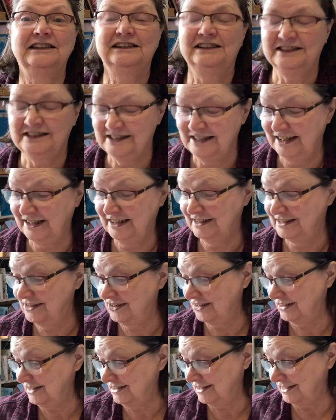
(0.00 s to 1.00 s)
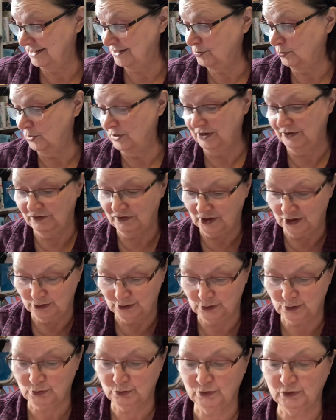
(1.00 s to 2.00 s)
It, it just, it's one of
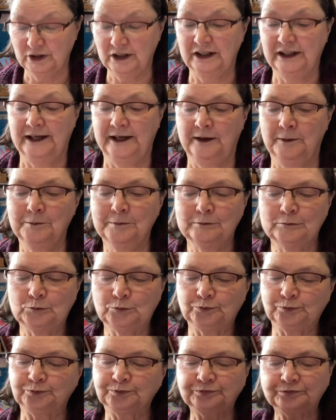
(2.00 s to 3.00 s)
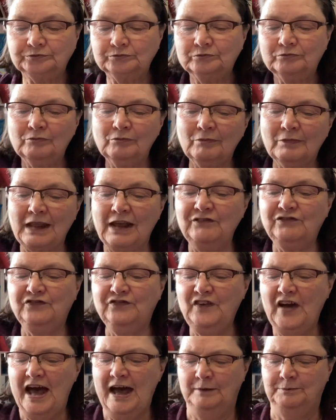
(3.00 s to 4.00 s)
those really
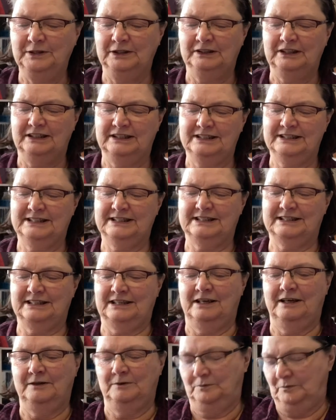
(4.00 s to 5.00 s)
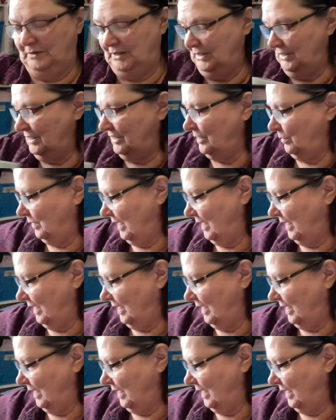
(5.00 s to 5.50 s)
fabulous, um, so it